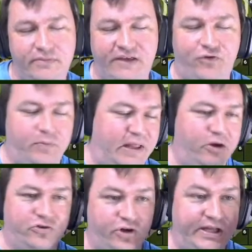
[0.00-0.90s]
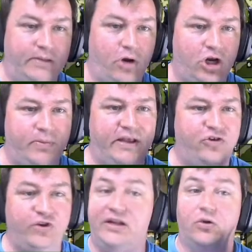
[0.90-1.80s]
if your players are in the marketplace,
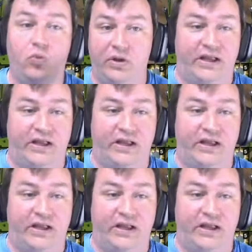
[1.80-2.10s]
you need a